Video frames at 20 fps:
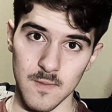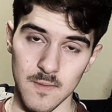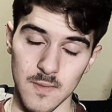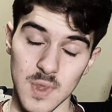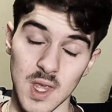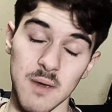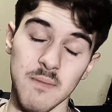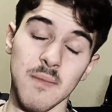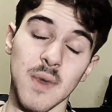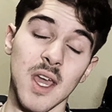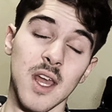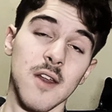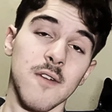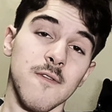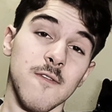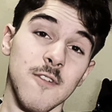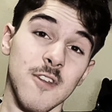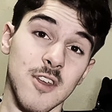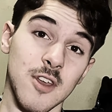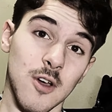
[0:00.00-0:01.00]
they made a
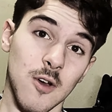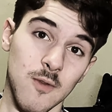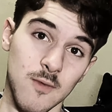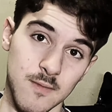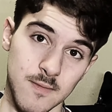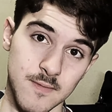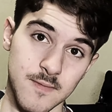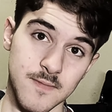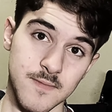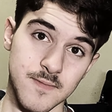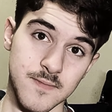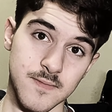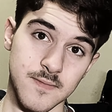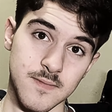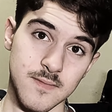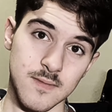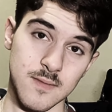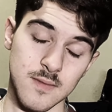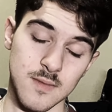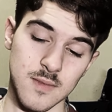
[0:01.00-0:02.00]
video.
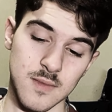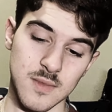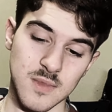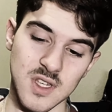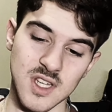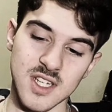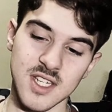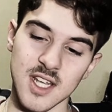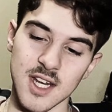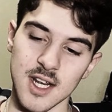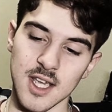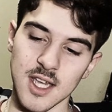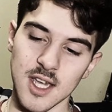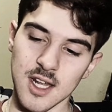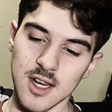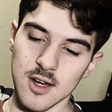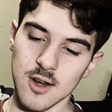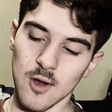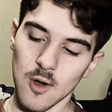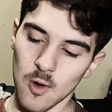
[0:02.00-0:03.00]
They
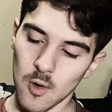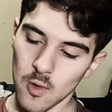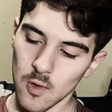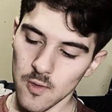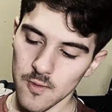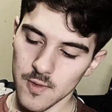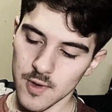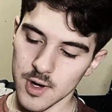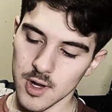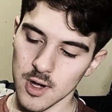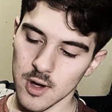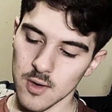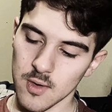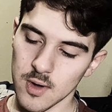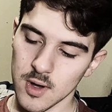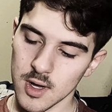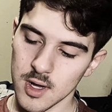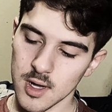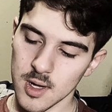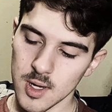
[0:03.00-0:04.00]
dedicated a whole video
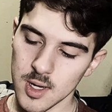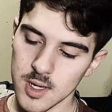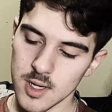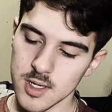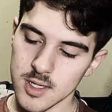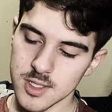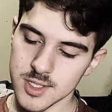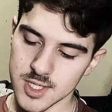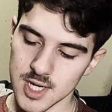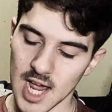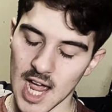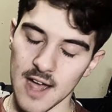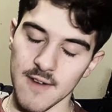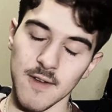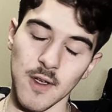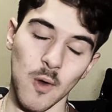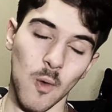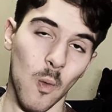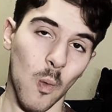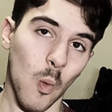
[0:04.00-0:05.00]
to
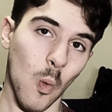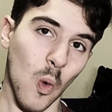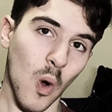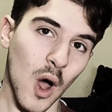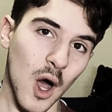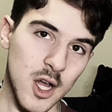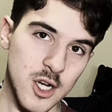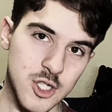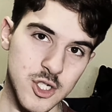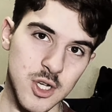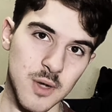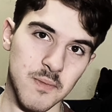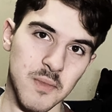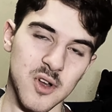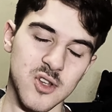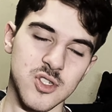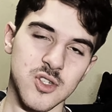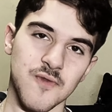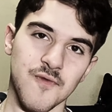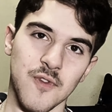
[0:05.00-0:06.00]
having watched a
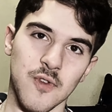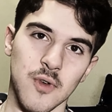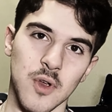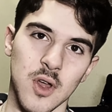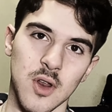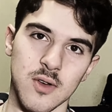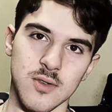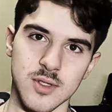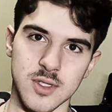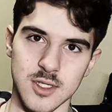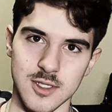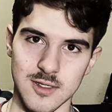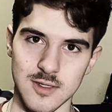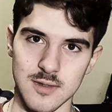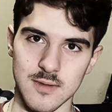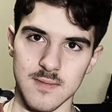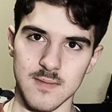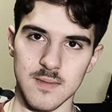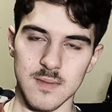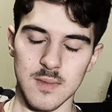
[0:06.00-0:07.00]
bunch of creators
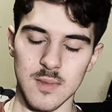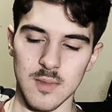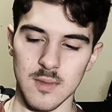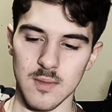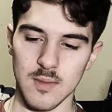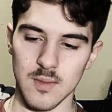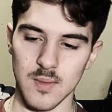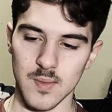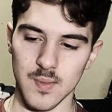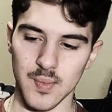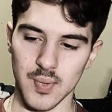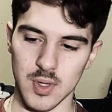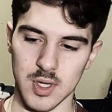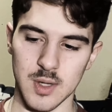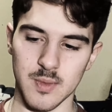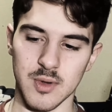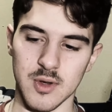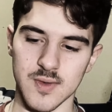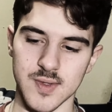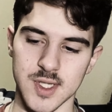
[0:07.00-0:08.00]
play
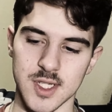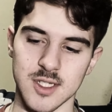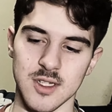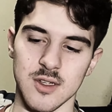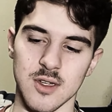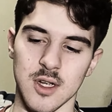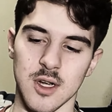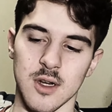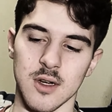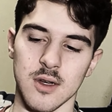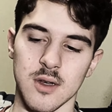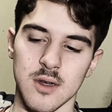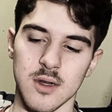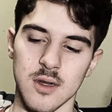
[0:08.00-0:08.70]
Poof's Killergarten